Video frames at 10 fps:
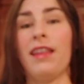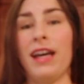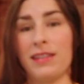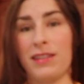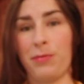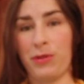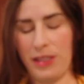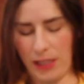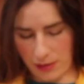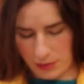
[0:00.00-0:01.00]
that's to
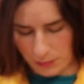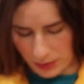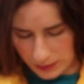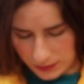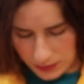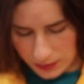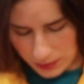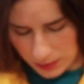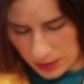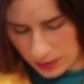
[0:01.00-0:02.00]
protect my
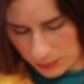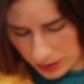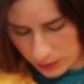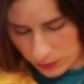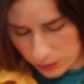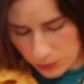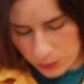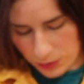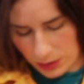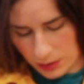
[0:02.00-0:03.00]
skin and my
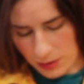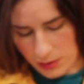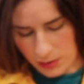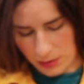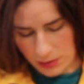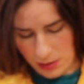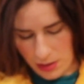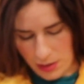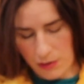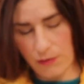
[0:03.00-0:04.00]
clothing
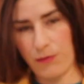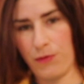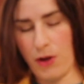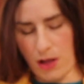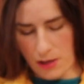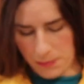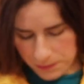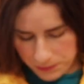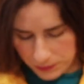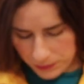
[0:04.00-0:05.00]

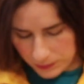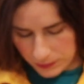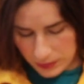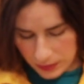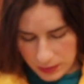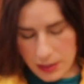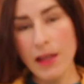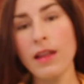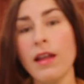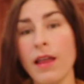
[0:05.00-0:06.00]
from
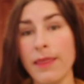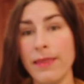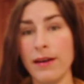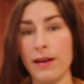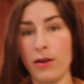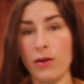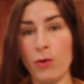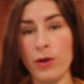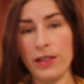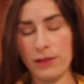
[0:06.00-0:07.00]
the
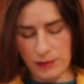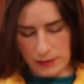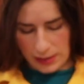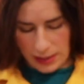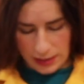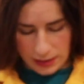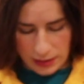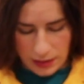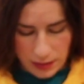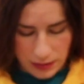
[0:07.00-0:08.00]
oils
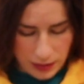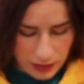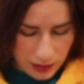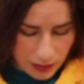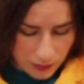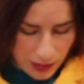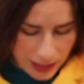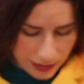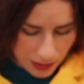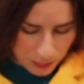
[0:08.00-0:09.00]
and the
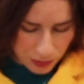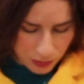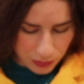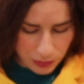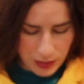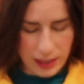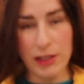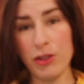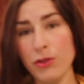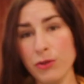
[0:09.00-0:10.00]
lye chemical that I
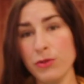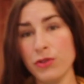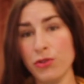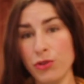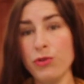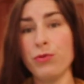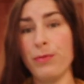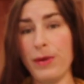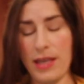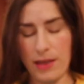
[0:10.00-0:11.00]
use to
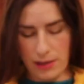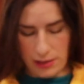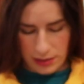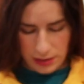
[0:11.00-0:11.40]
make